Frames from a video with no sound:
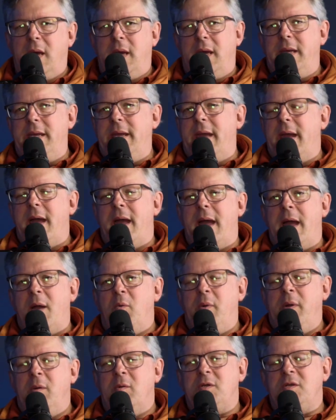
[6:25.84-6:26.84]
Yeah,
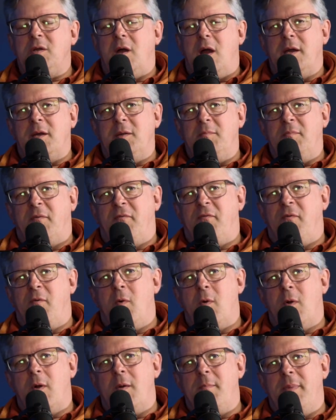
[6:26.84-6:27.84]
we were talking
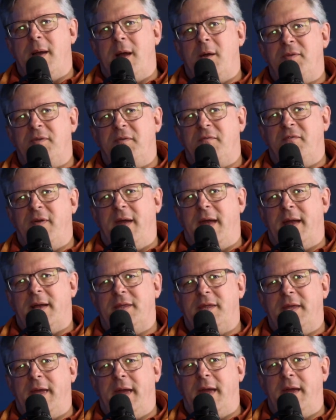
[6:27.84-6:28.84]
before about the
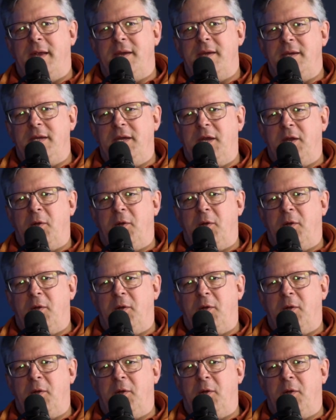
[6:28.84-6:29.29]
fact that,